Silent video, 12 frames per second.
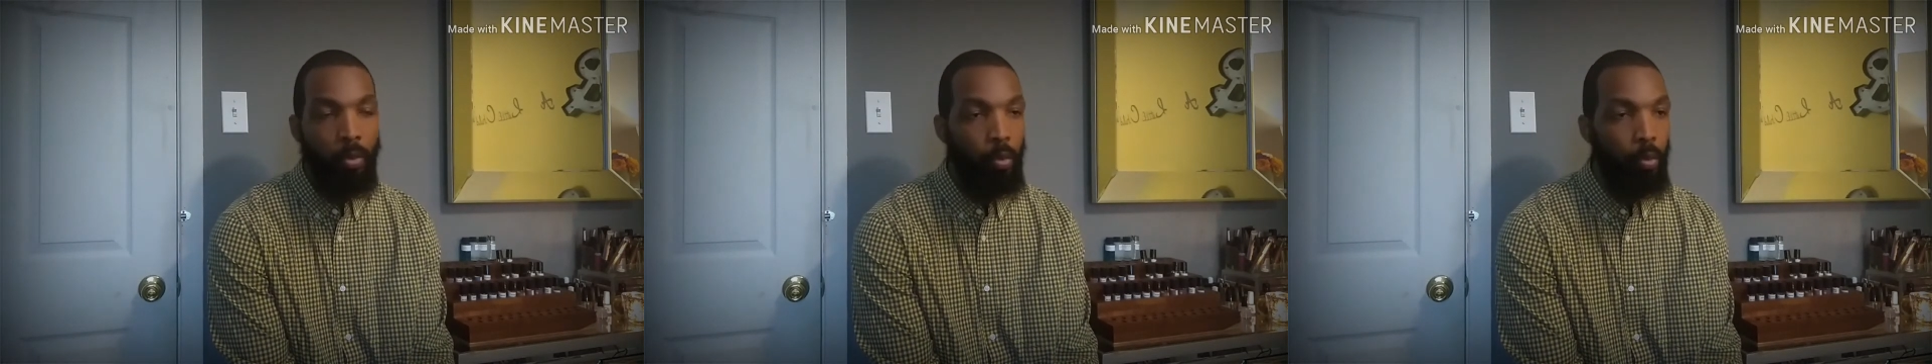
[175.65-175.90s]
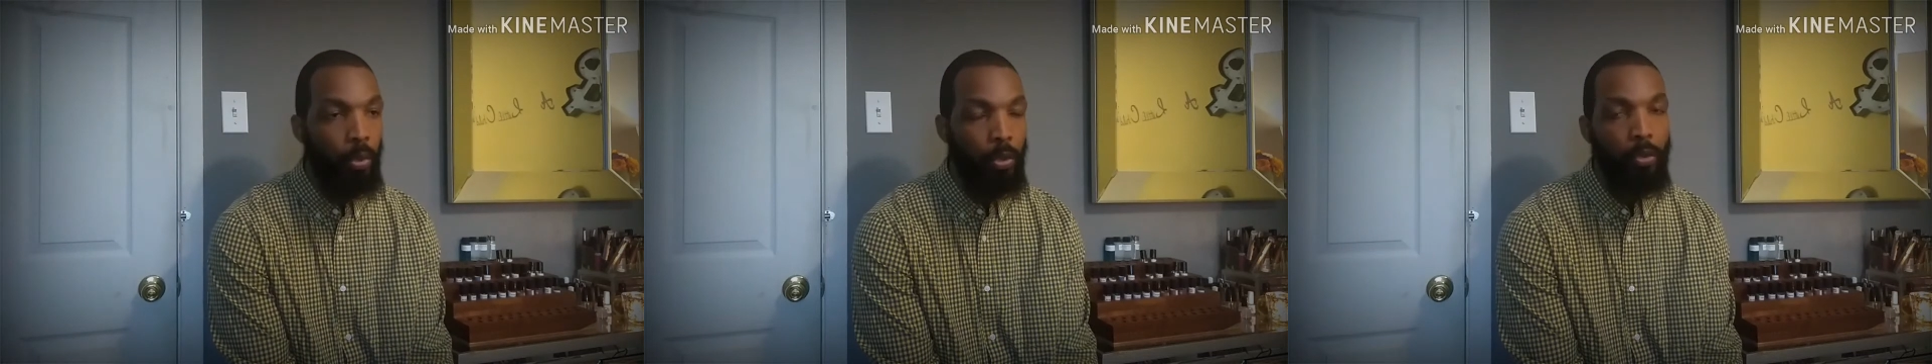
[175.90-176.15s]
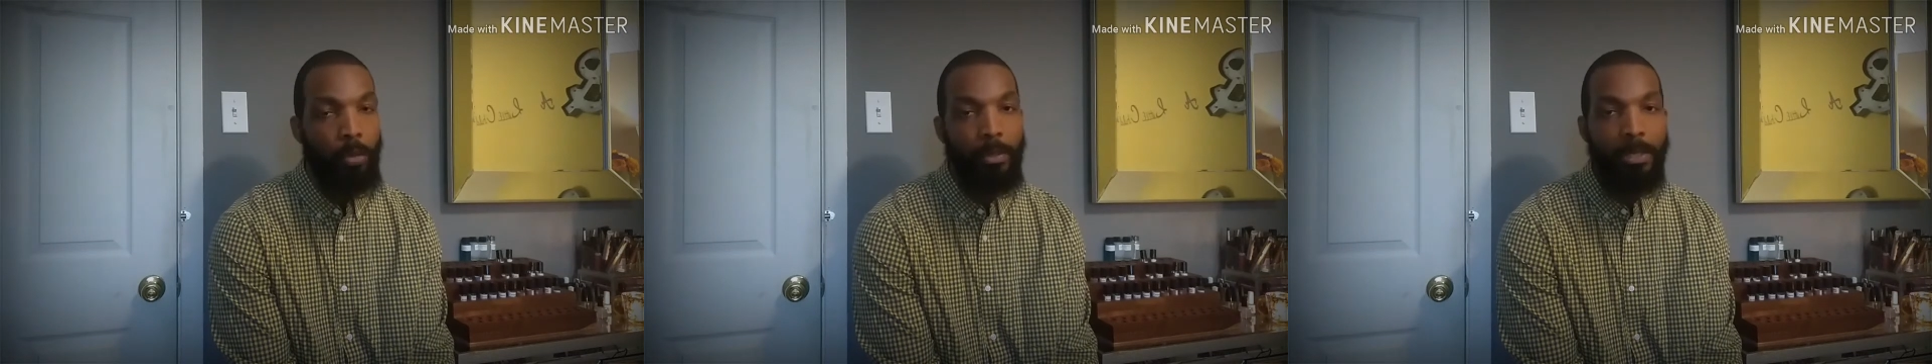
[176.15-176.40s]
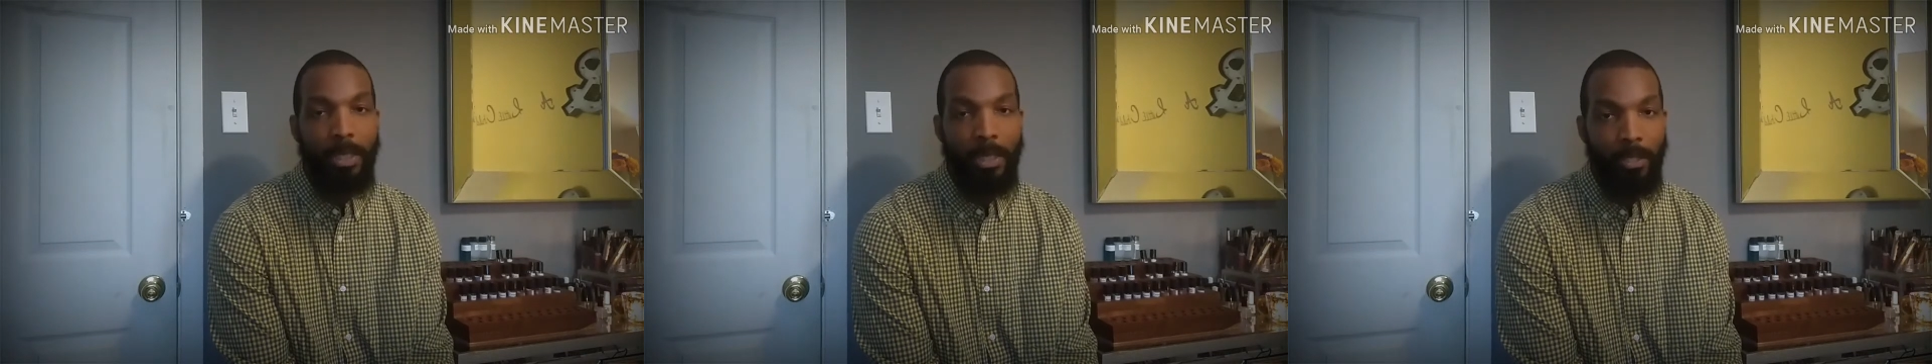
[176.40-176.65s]
who are you going to be
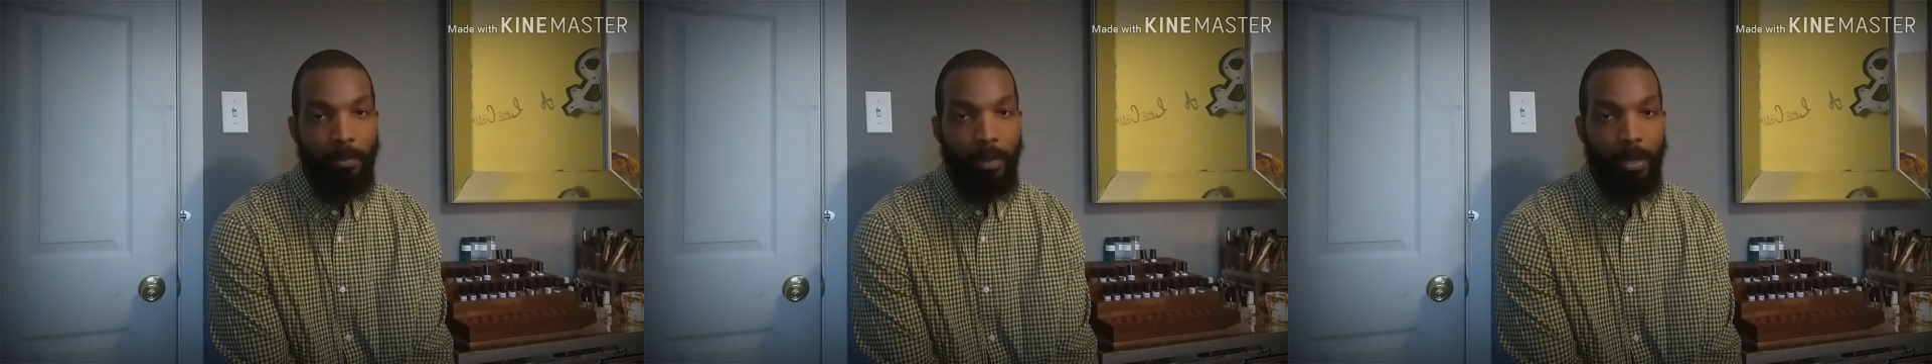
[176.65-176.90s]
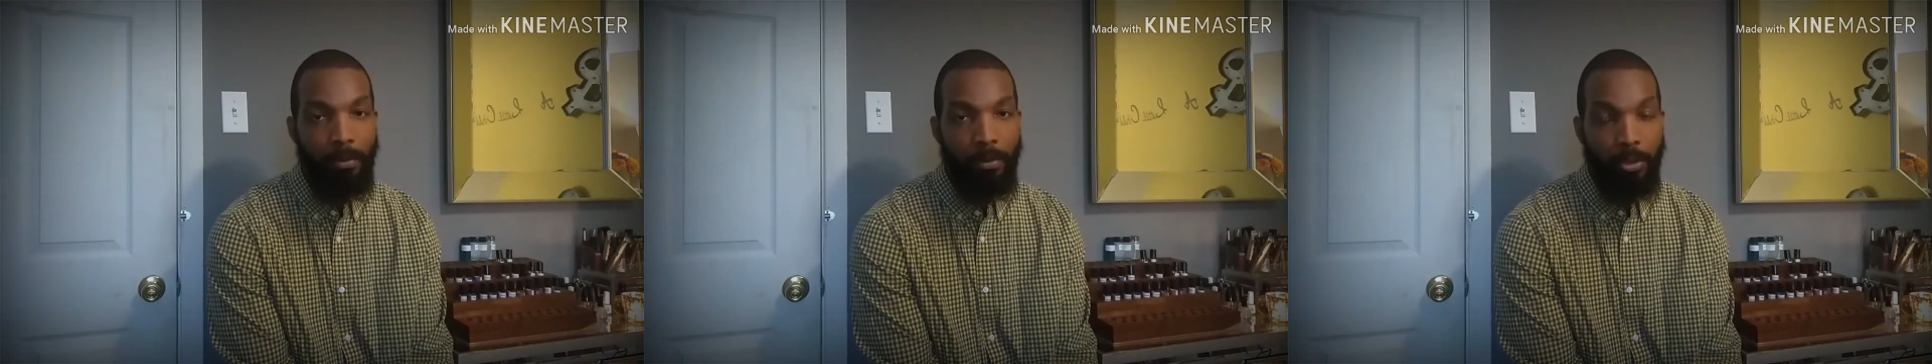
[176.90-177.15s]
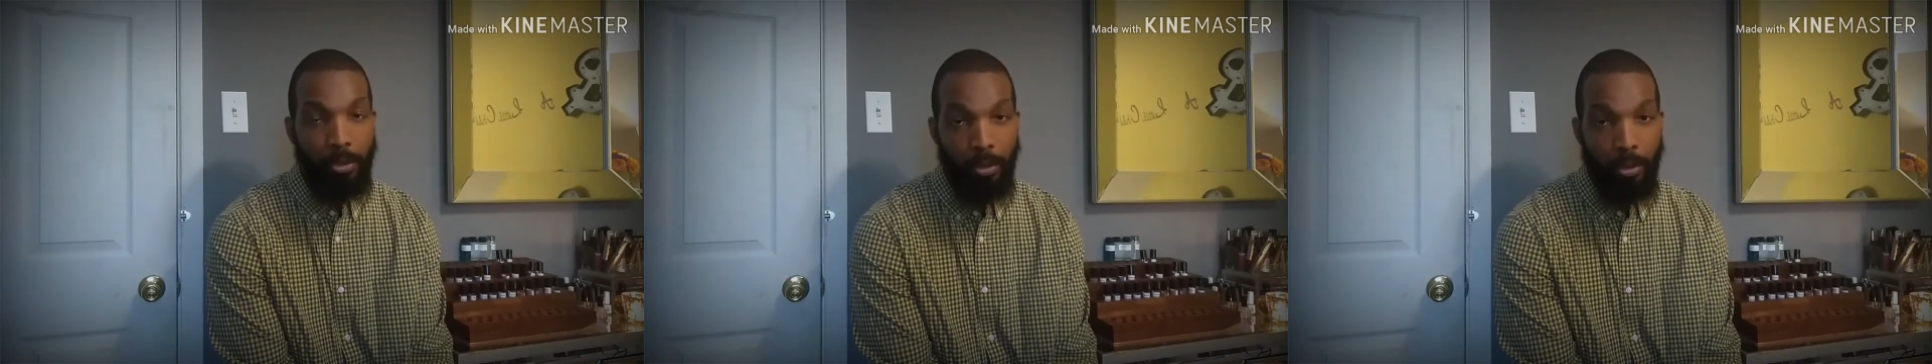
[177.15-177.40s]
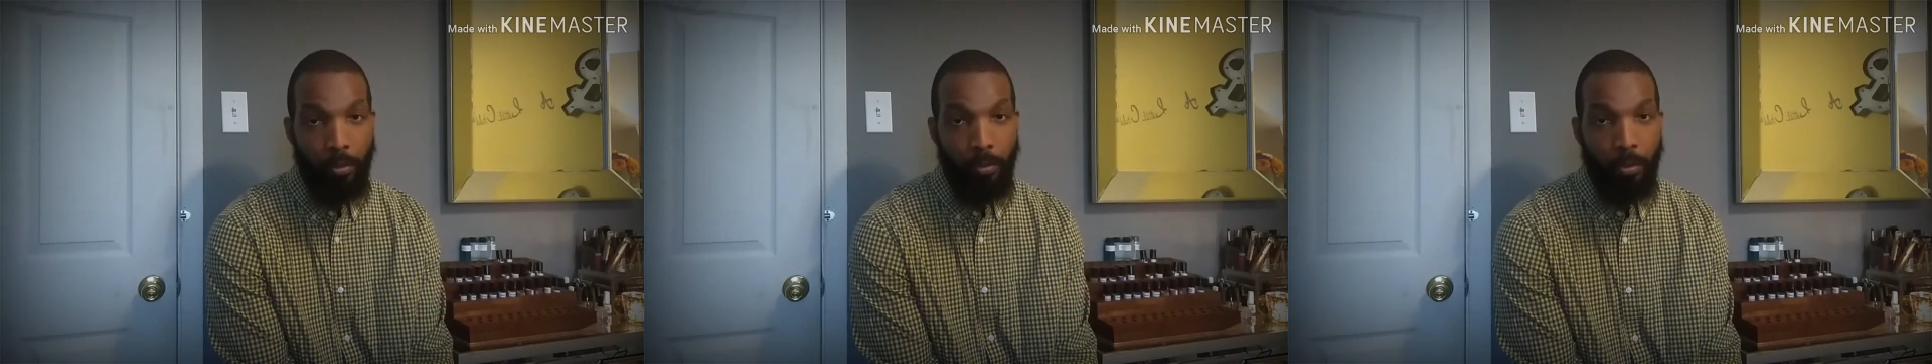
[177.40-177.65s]
selling your fragrances
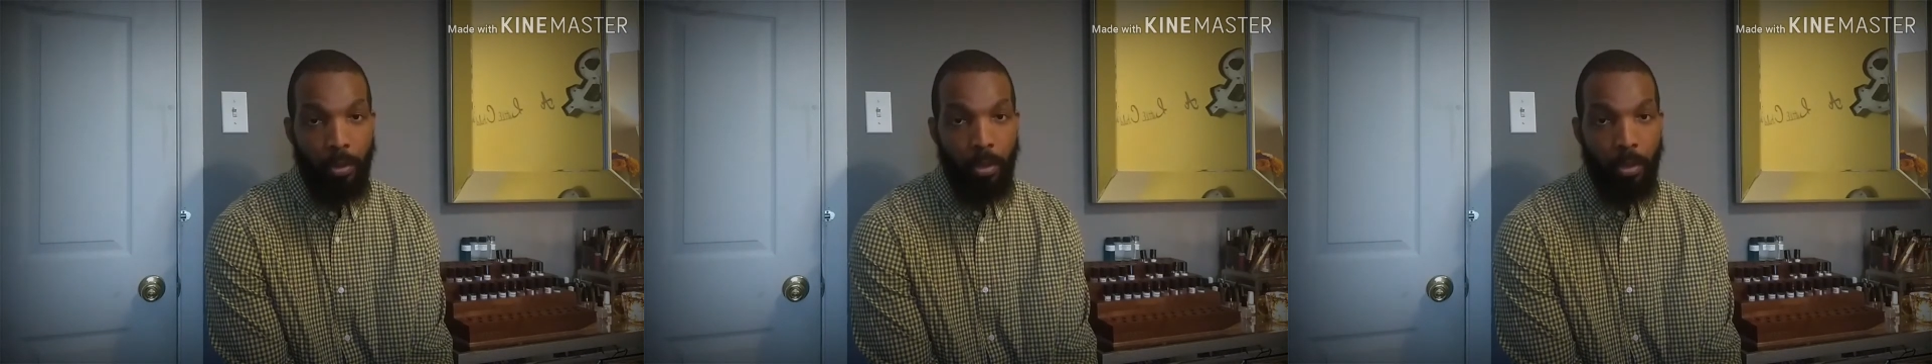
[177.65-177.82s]
to?